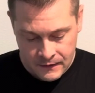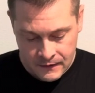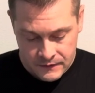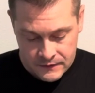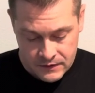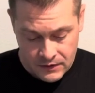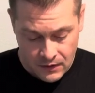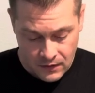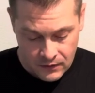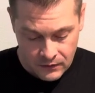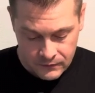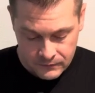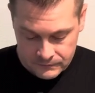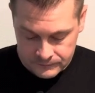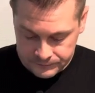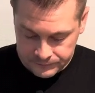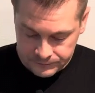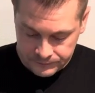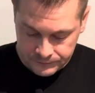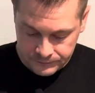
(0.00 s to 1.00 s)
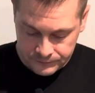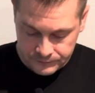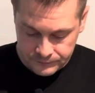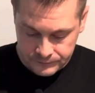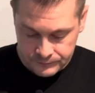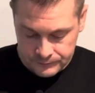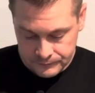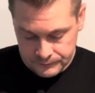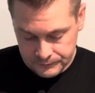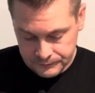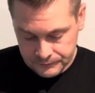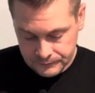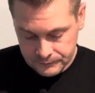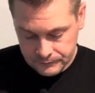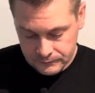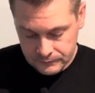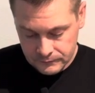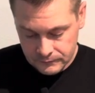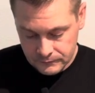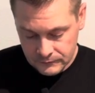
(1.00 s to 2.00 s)
So
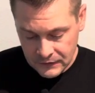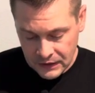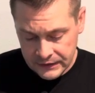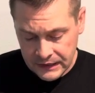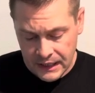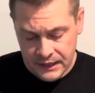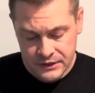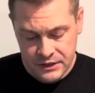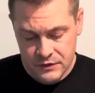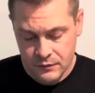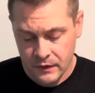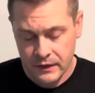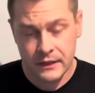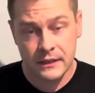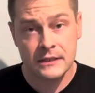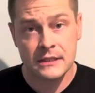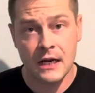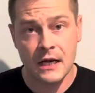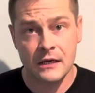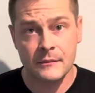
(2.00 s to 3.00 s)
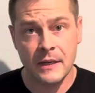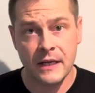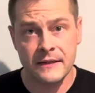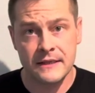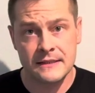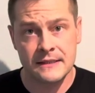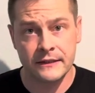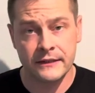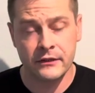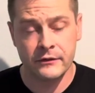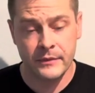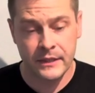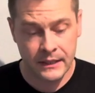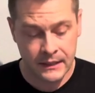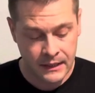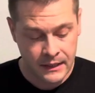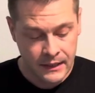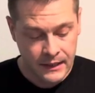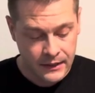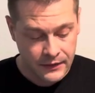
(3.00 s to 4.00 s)
yeah, I just wanted to talk about this a little
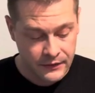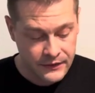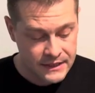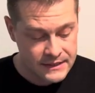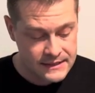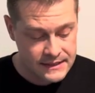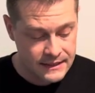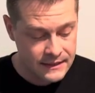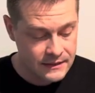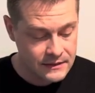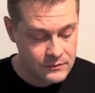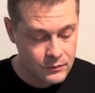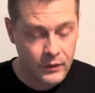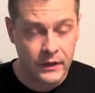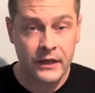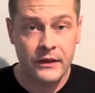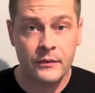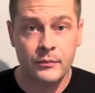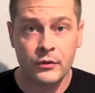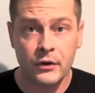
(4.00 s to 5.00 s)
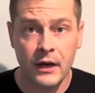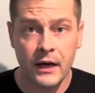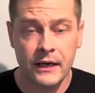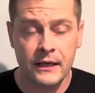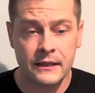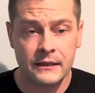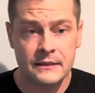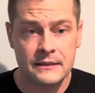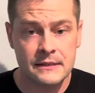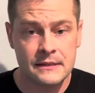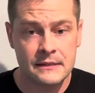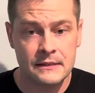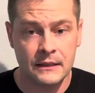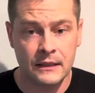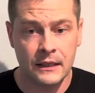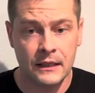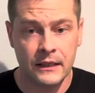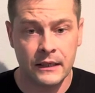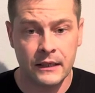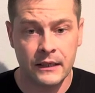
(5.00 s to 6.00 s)
bit. This is one of the products
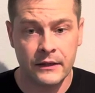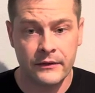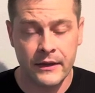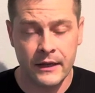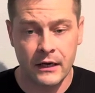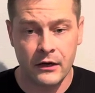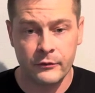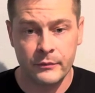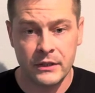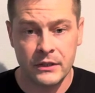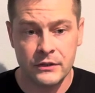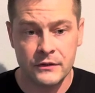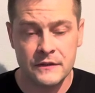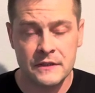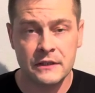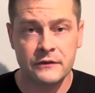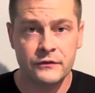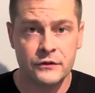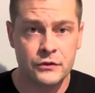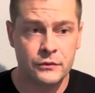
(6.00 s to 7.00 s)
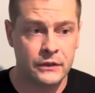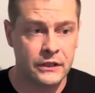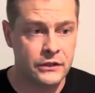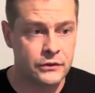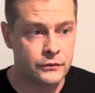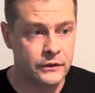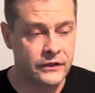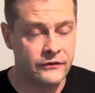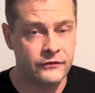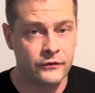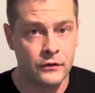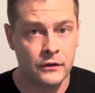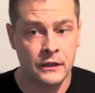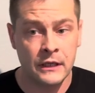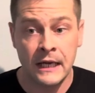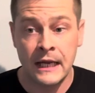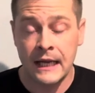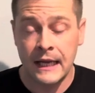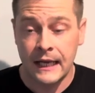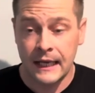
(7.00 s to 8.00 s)
that I'll be using for
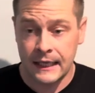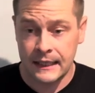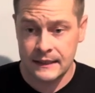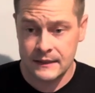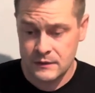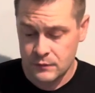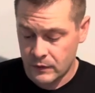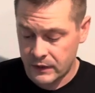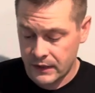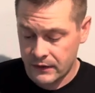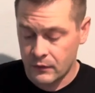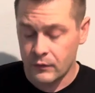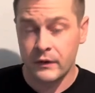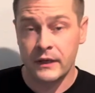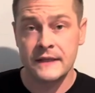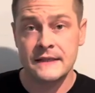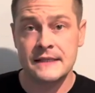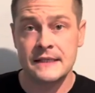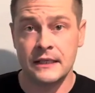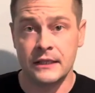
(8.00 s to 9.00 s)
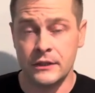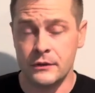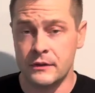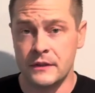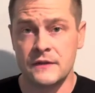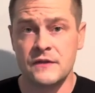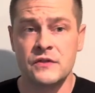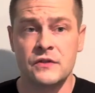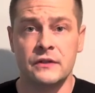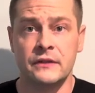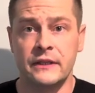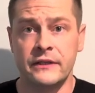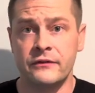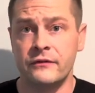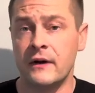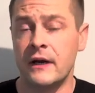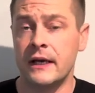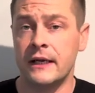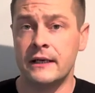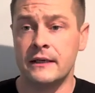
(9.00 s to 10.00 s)
2024, and it's one of the ones that you can certainly
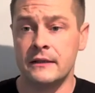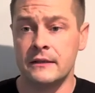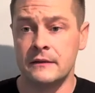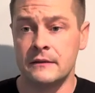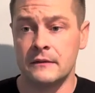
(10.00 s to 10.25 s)
find